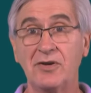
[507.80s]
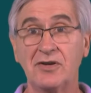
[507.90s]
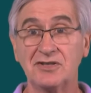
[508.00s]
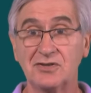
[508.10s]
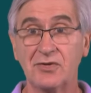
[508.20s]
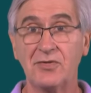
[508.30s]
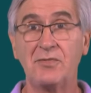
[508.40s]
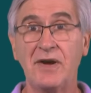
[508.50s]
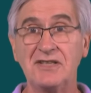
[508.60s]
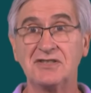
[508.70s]
we're concerned,
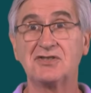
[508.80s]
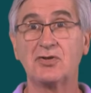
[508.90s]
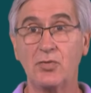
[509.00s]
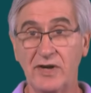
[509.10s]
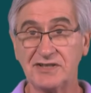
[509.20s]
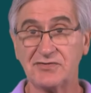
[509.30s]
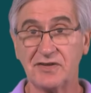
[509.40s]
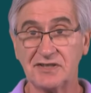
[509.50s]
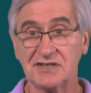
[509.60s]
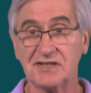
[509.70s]
when patients request,
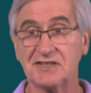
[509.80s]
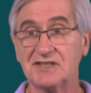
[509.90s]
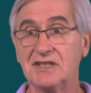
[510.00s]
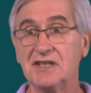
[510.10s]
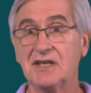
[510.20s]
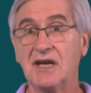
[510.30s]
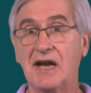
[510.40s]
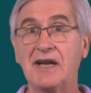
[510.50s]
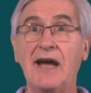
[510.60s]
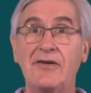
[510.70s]
for instance,
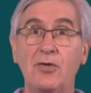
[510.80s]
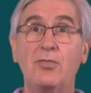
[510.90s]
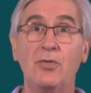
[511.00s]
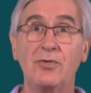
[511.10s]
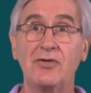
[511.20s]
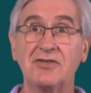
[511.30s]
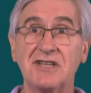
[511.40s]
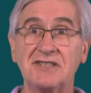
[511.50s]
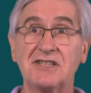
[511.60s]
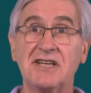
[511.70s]
cardiopulmonary
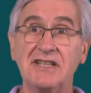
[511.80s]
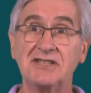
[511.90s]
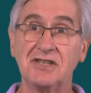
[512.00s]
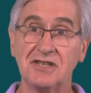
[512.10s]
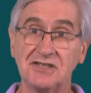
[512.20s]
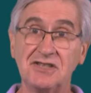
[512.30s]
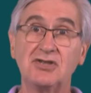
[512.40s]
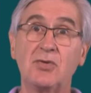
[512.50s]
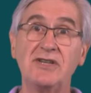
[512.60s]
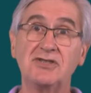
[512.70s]
resuscitation in a
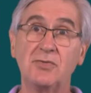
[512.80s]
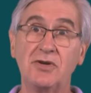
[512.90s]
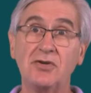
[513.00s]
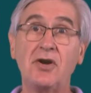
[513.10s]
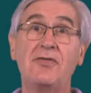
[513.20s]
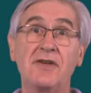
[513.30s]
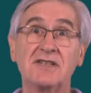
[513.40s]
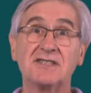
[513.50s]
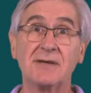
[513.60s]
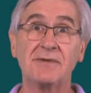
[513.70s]
situation where you don't think
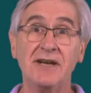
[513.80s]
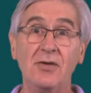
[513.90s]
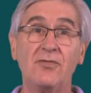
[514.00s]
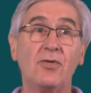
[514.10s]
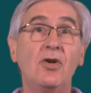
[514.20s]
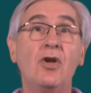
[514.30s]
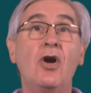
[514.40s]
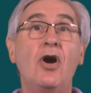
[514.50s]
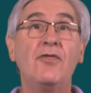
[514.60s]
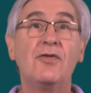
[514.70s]
it's going to be helpful,
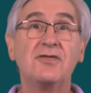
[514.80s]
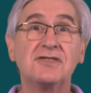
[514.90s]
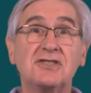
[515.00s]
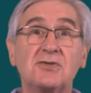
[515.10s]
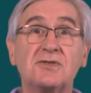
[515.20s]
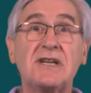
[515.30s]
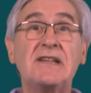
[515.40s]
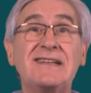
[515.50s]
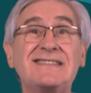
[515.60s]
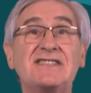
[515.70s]
often physicians will
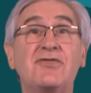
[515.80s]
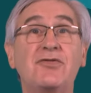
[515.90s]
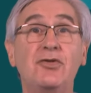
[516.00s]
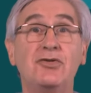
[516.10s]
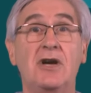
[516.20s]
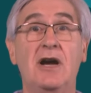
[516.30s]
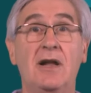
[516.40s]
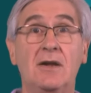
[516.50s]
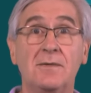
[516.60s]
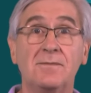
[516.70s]
say this is
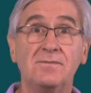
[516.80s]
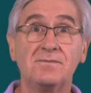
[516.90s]
futile.